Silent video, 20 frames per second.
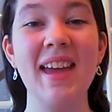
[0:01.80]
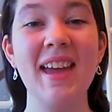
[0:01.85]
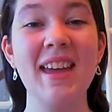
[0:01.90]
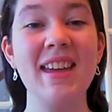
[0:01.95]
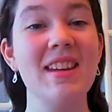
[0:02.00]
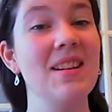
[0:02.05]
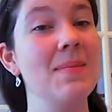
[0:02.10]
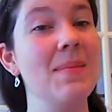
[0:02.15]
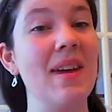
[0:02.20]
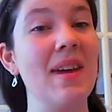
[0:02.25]

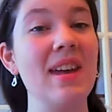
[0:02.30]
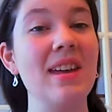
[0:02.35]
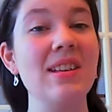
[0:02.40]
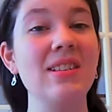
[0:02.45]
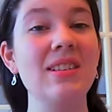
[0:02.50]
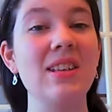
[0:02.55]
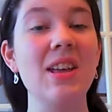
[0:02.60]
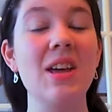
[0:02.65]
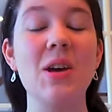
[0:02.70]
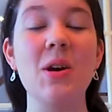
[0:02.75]
Hey everybody,
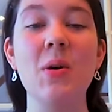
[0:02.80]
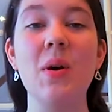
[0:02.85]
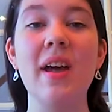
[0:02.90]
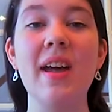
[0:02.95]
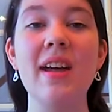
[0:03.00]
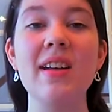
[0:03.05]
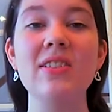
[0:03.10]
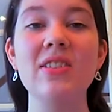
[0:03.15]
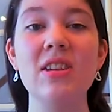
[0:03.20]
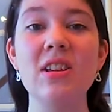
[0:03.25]
so
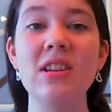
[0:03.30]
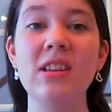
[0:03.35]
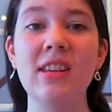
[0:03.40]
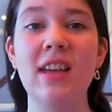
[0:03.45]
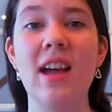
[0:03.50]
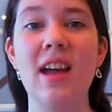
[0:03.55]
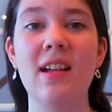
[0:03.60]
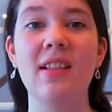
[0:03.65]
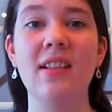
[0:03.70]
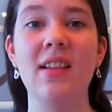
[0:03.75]
as you can
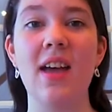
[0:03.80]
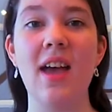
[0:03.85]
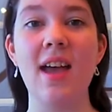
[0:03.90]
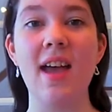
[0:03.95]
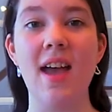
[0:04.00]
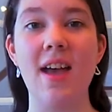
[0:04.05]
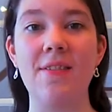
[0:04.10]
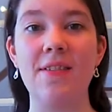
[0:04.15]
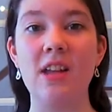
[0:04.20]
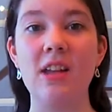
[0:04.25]
tell
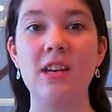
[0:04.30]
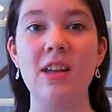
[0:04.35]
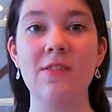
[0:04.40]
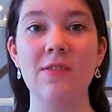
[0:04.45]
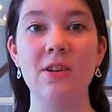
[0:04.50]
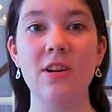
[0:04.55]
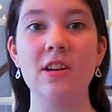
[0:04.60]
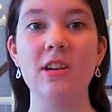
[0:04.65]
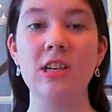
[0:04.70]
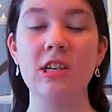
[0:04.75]
I have a
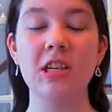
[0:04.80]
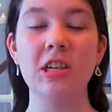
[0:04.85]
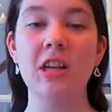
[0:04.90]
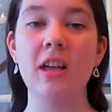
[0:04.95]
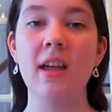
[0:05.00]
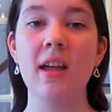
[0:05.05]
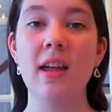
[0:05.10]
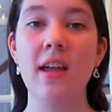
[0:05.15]
different